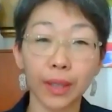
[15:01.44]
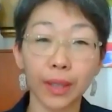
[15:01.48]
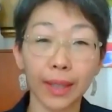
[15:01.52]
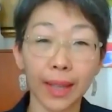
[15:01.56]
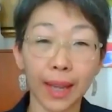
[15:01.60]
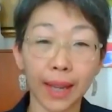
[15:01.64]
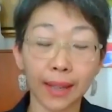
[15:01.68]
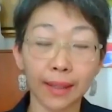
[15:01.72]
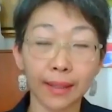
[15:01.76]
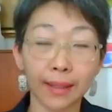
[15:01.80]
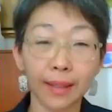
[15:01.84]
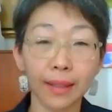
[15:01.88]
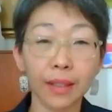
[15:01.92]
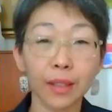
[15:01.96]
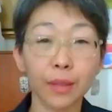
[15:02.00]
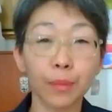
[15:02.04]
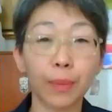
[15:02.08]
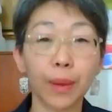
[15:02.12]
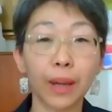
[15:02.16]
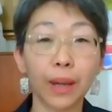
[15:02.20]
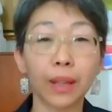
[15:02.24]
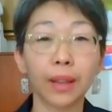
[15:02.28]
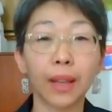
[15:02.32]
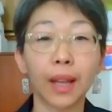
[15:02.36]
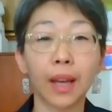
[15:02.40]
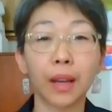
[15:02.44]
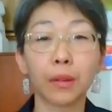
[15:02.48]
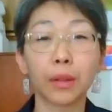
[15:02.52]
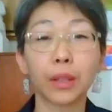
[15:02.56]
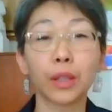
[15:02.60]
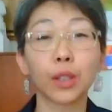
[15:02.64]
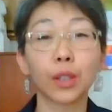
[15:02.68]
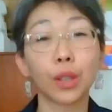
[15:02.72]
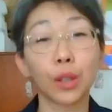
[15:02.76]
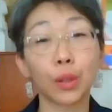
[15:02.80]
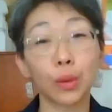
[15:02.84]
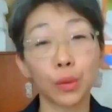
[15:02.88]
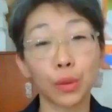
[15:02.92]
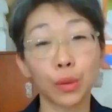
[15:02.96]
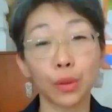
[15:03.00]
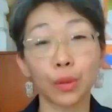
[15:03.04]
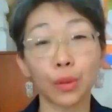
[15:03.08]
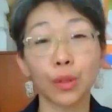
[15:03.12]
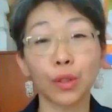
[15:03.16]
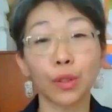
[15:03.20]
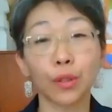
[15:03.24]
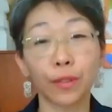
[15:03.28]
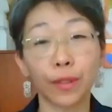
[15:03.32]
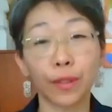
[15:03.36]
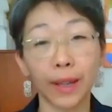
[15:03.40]
access by allowing the user
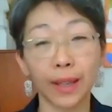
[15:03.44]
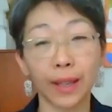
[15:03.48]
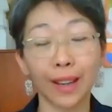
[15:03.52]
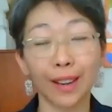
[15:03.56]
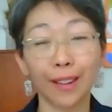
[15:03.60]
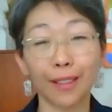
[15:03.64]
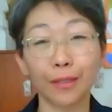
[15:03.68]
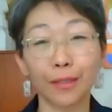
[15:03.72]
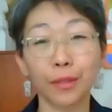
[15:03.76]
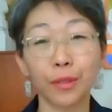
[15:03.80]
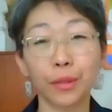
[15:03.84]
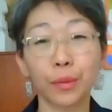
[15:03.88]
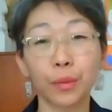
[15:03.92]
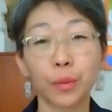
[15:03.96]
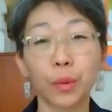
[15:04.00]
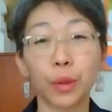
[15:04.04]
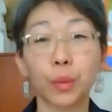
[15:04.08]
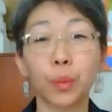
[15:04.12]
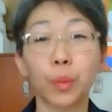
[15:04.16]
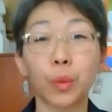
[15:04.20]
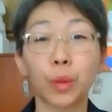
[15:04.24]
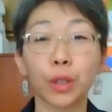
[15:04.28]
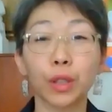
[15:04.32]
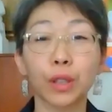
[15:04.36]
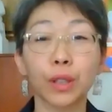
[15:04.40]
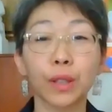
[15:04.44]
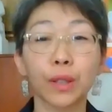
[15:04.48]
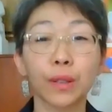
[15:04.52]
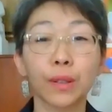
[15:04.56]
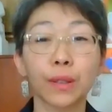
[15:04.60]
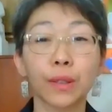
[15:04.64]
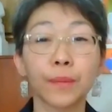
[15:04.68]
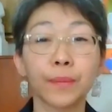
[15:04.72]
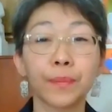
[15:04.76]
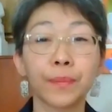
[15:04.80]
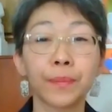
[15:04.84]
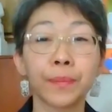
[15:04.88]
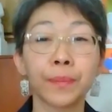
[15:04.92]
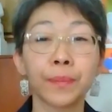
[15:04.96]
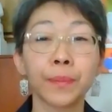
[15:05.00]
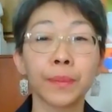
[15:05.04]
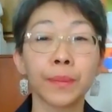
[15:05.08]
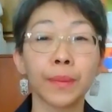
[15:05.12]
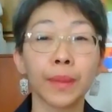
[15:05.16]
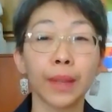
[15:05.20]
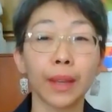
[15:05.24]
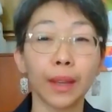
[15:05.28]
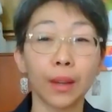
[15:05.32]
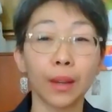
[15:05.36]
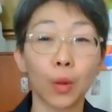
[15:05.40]
to find out what works
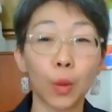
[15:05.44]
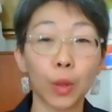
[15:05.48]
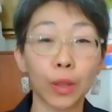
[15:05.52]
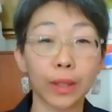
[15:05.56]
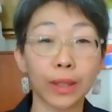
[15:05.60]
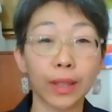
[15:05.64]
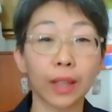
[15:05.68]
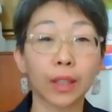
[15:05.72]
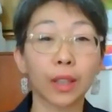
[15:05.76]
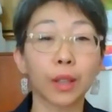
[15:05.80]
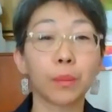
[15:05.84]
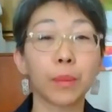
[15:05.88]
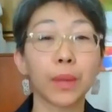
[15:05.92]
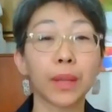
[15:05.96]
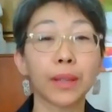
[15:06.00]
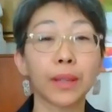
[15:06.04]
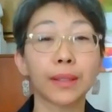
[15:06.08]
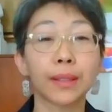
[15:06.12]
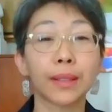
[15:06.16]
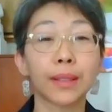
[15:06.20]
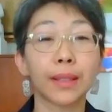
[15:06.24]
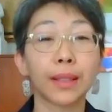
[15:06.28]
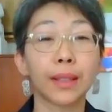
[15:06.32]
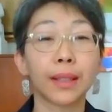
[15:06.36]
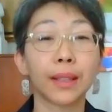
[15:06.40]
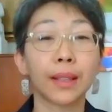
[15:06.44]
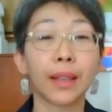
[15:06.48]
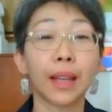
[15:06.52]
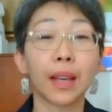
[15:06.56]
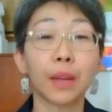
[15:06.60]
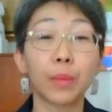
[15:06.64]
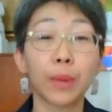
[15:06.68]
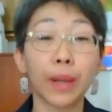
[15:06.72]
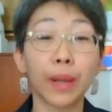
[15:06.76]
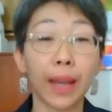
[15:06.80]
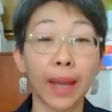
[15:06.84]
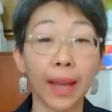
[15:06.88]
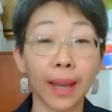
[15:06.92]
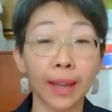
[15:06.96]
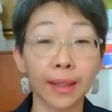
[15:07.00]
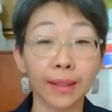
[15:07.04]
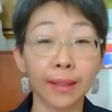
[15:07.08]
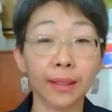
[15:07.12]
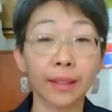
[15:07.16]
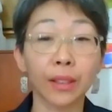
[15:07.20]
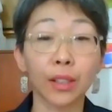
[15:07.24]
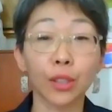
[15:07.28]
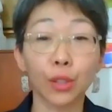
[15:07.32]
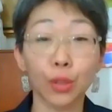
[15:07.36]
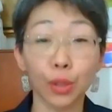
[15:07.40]
or documents the library has
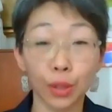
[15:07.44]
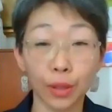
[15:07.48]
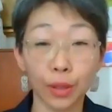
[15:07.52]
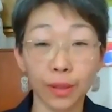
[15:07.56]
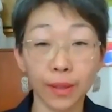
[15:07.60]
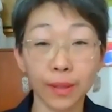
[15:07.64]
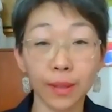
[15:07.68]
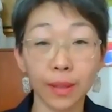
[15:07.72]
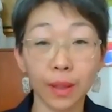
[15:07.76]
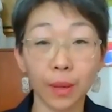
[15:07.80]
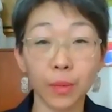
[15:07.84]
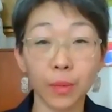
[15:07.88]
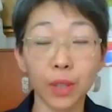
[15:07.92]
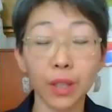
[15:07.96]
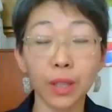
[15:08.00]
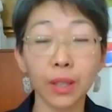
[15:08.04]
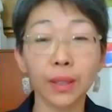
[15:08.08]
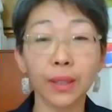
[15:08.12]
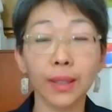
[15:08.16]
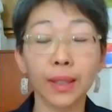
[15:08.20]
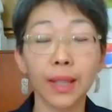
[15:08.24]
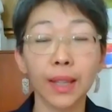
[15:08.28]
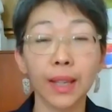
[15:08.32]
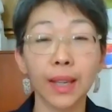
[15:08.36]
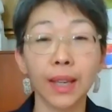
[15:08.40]
on a certain subject.